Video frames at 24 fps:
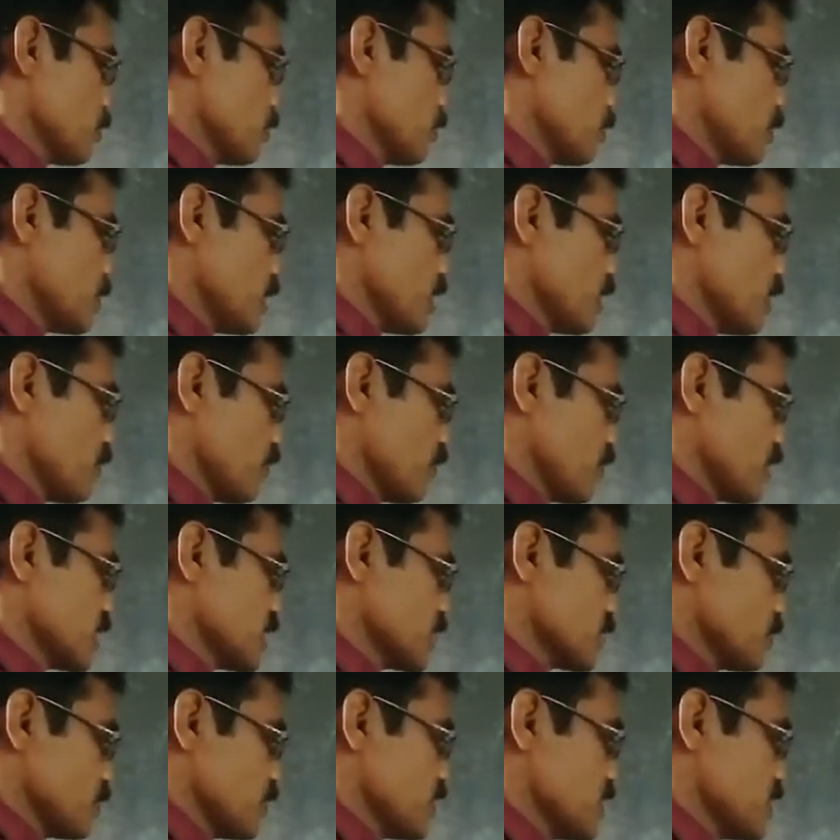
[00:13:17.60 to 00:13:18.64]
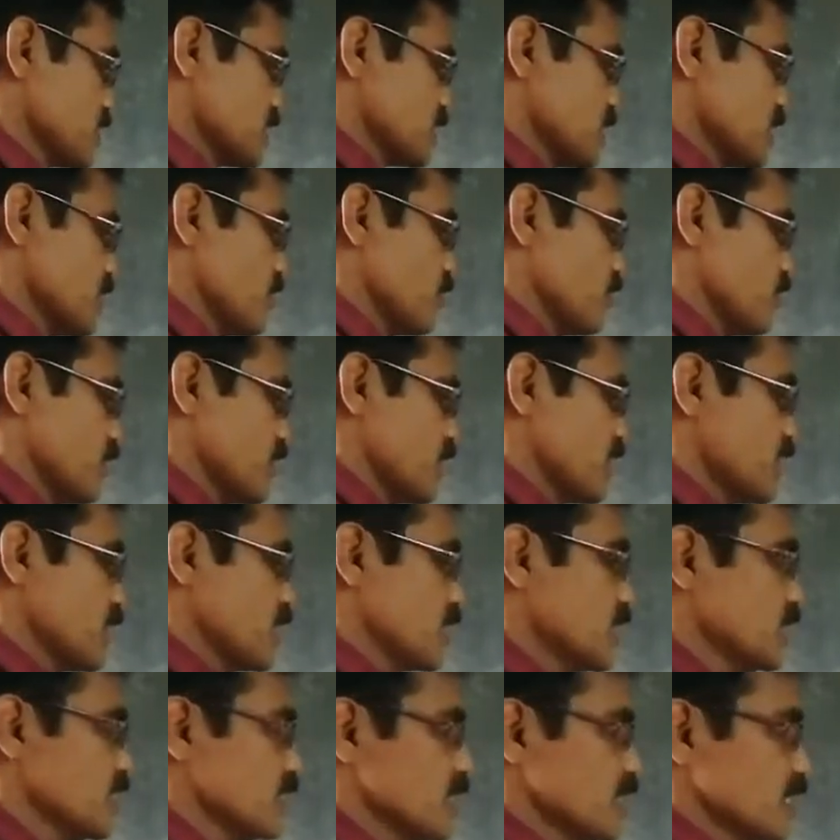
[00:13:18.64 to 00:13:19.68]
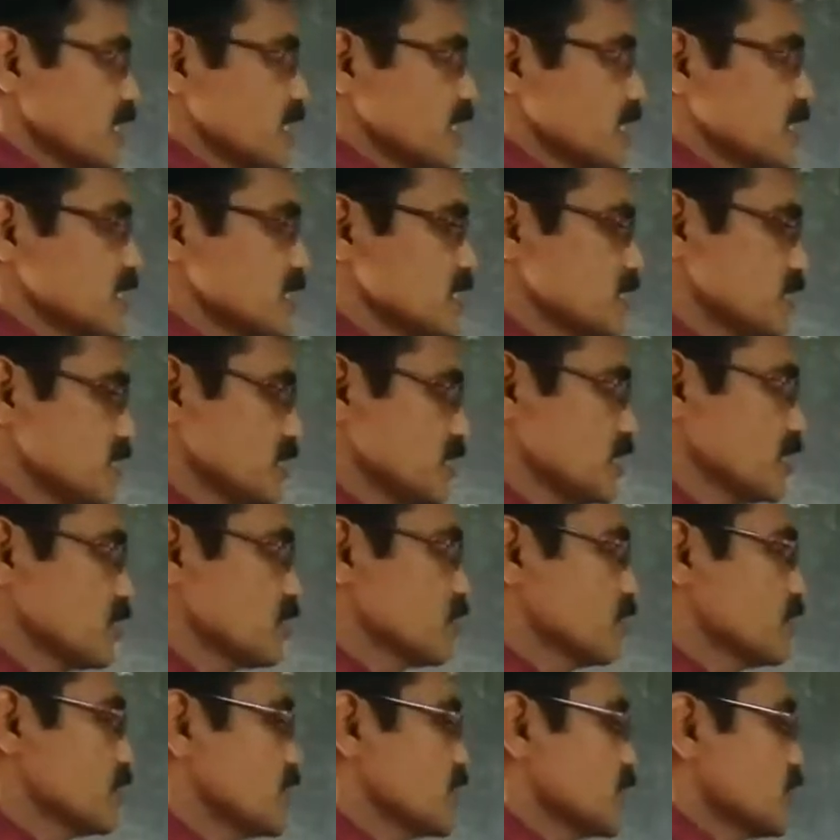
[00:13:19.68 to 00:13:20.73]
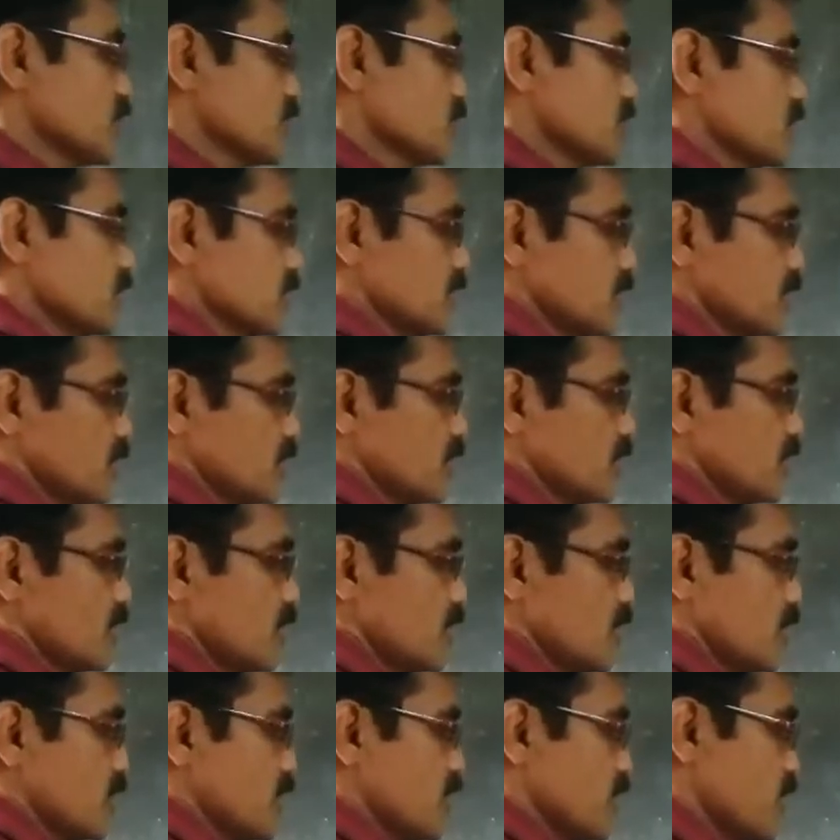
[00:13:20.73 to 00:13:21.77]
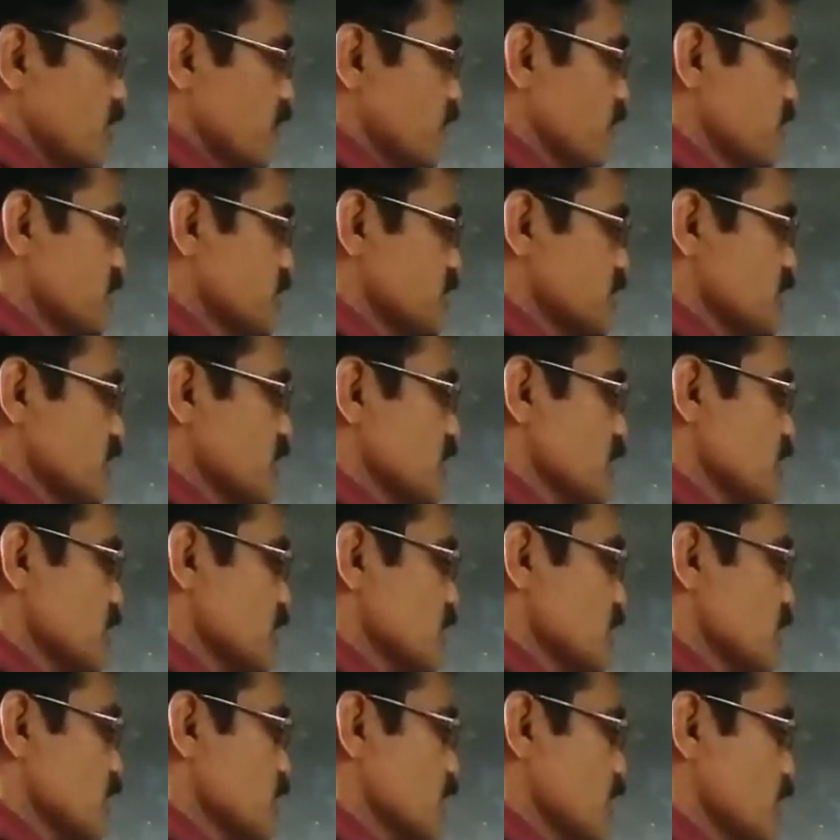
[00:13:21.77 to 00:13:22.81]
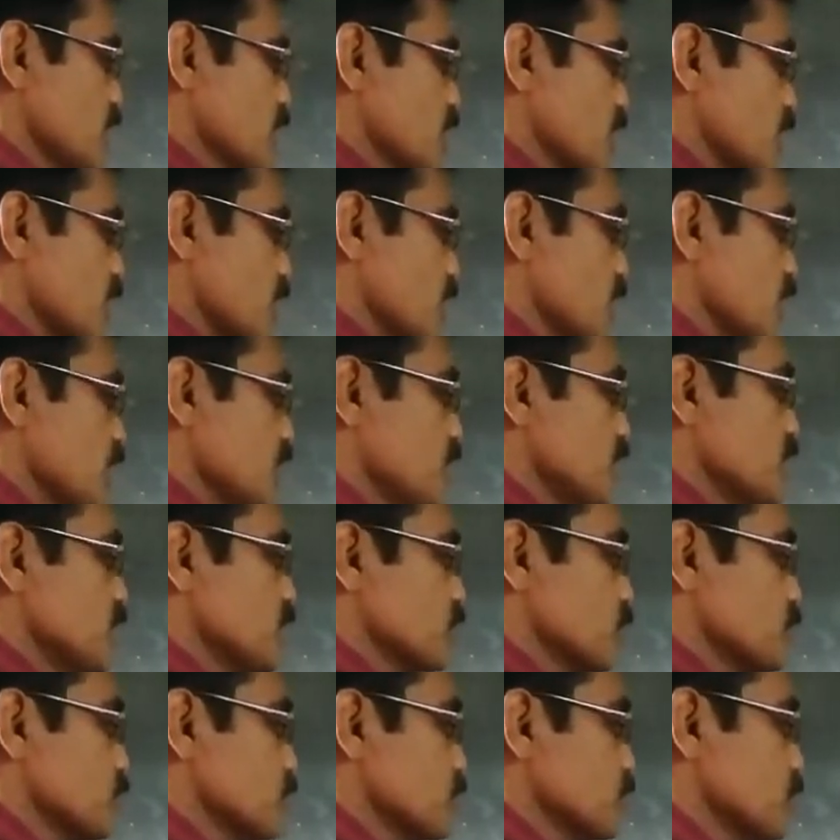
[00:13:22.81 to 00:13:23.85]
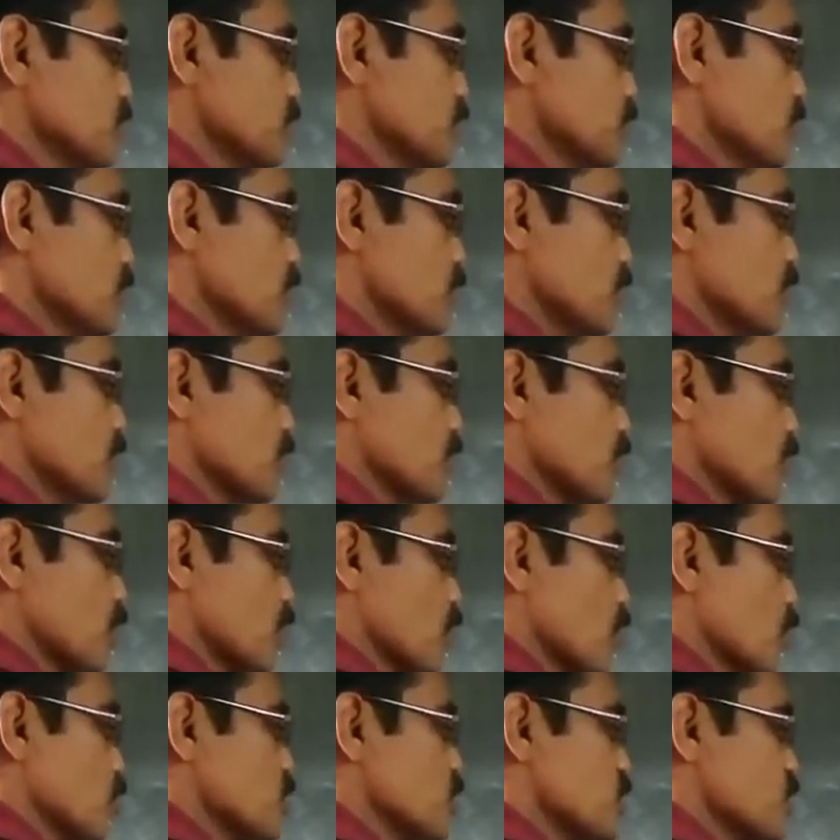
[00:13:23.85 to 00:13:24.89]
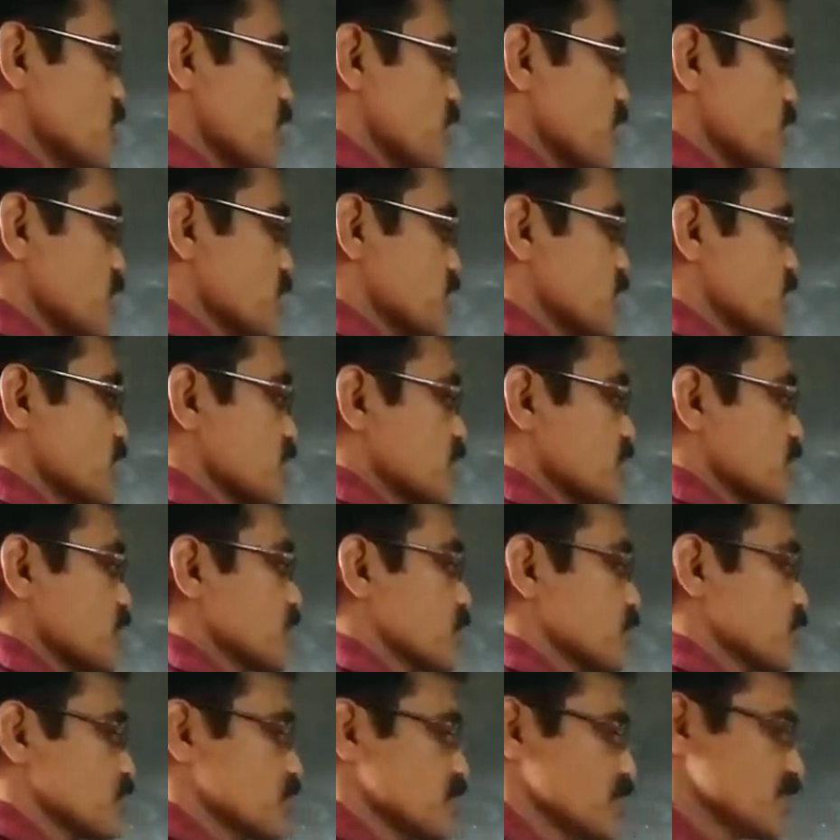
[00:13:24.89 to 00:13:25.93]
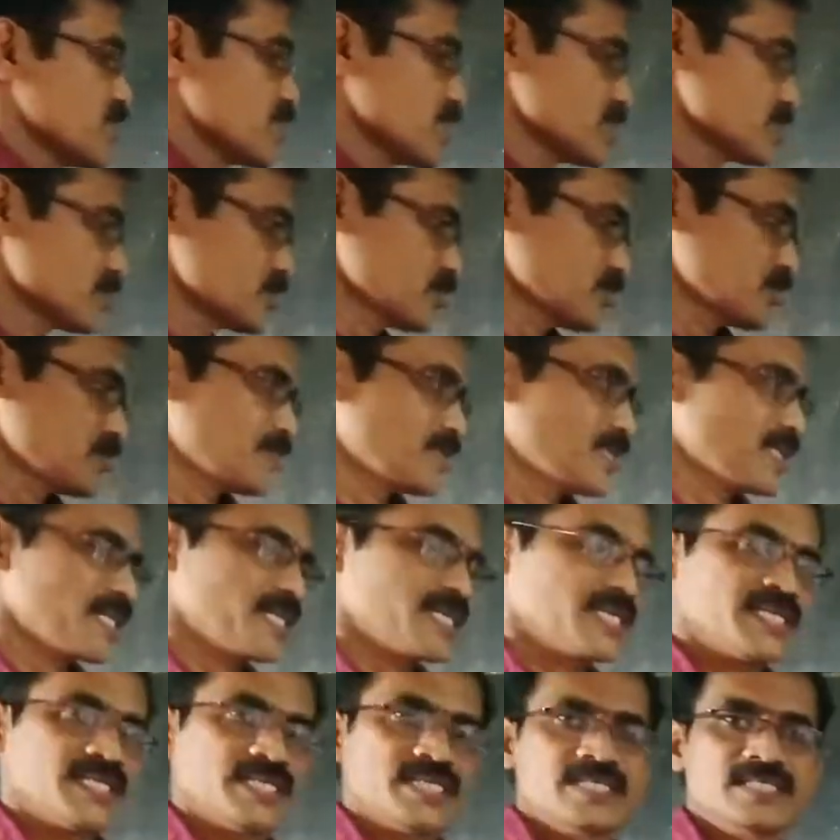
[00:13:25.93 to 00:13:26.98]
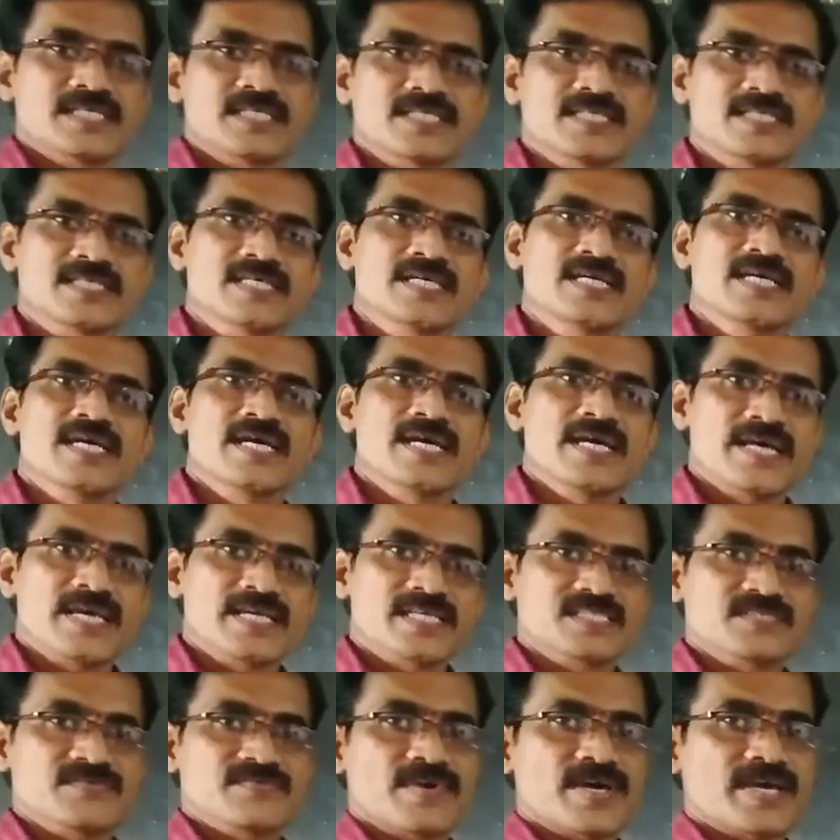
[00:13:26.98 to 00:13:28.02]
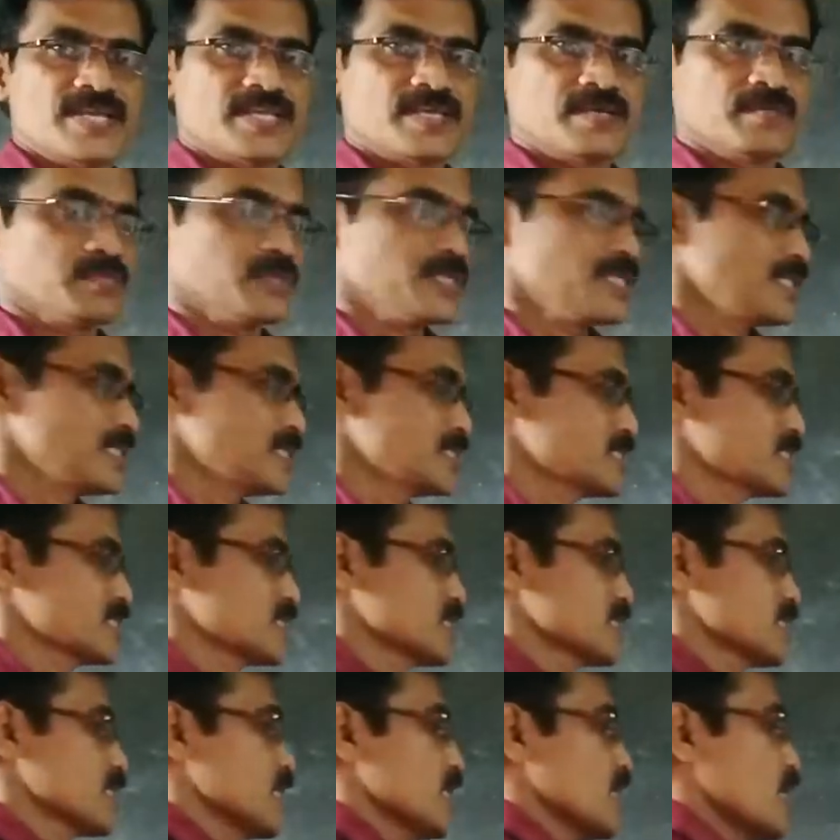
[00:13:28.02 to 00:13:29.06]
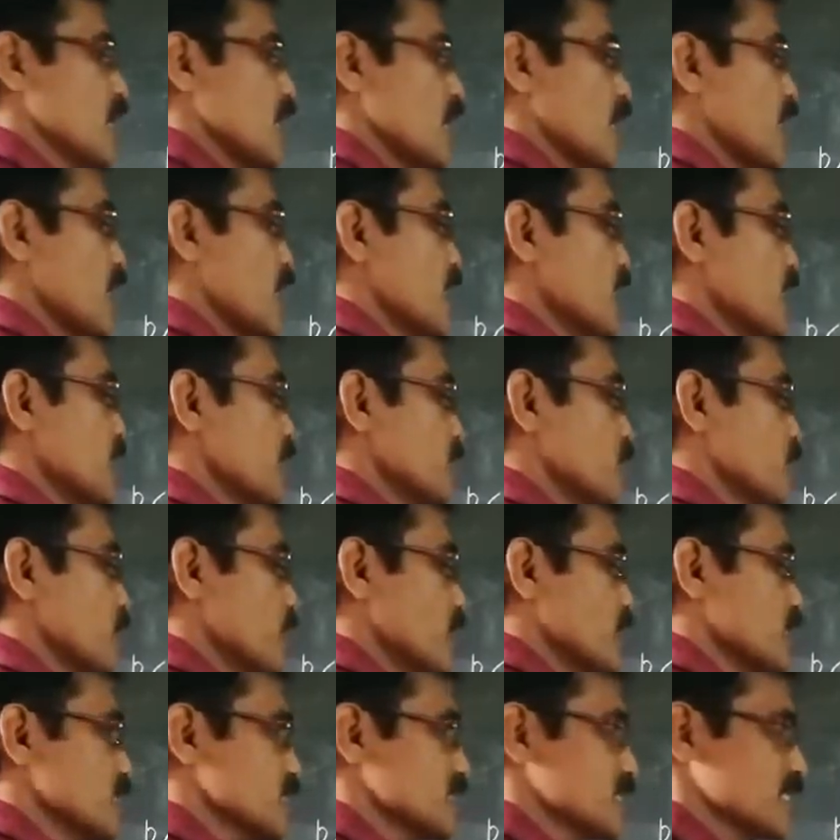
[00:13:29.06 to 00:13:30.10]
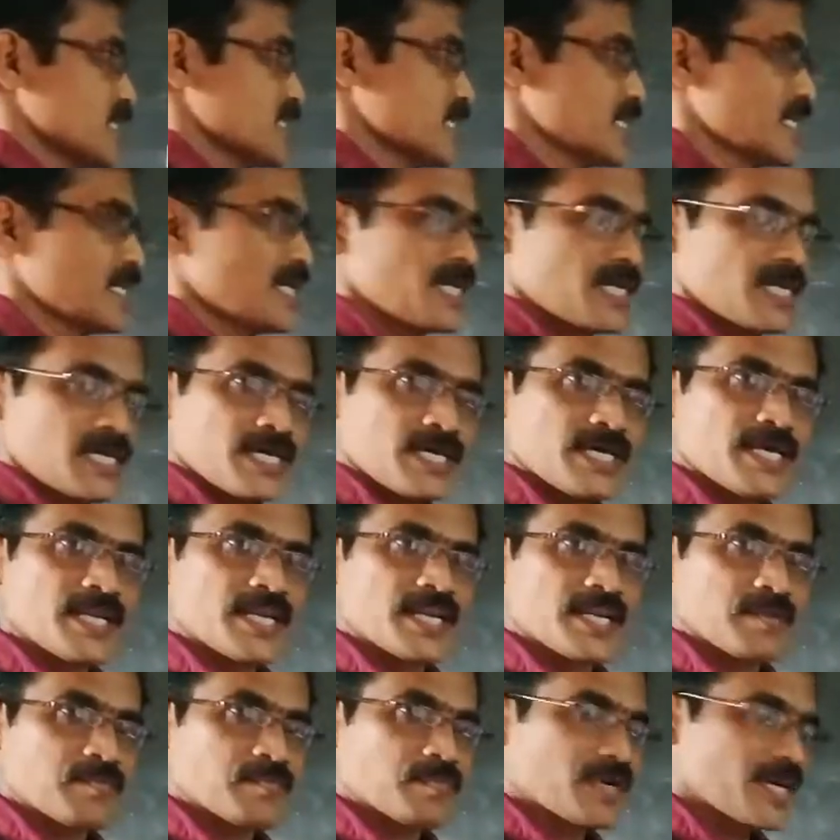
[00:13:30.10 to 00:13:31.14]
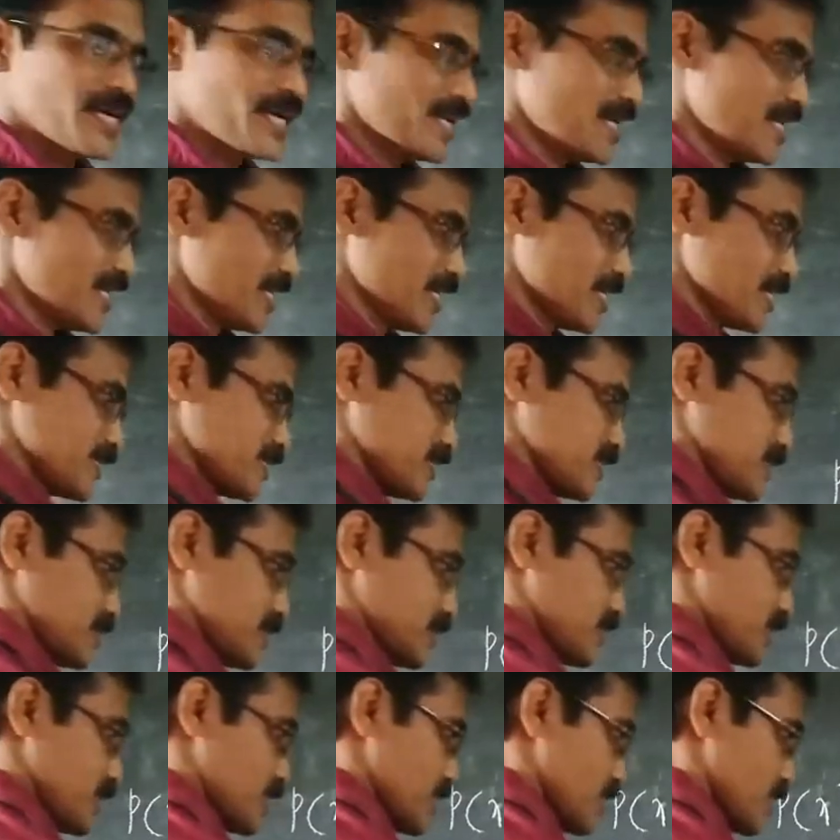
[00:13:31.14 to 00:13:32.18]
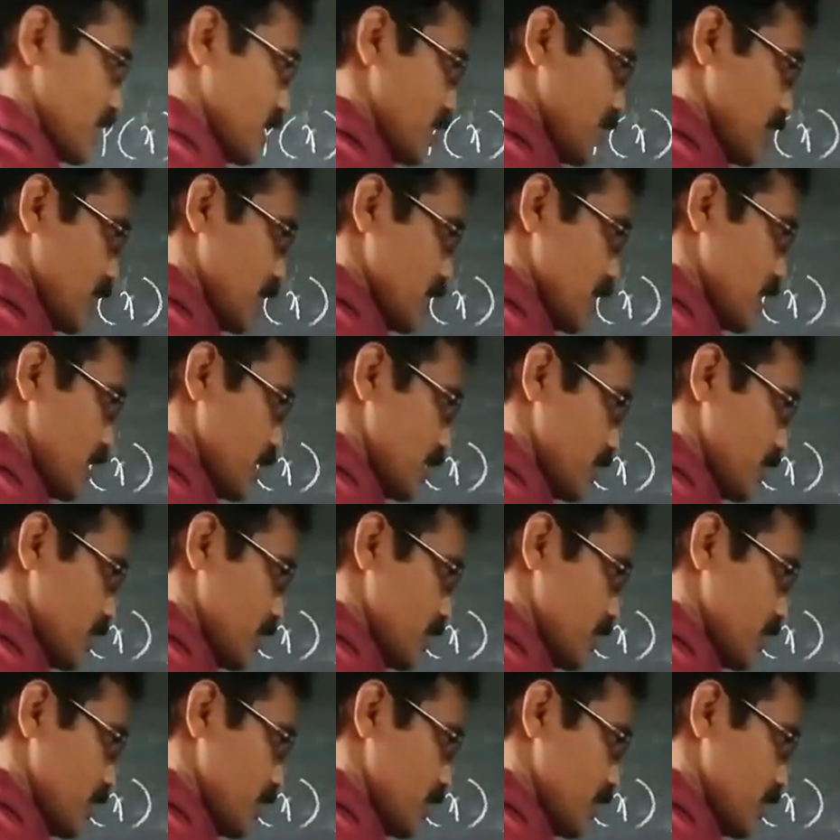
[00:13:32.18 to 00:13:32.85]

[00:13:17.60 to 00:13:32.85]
p of x means the dividend is equal to divisor into quotient. Quotient also you will get in x variables, and plus remainder. Here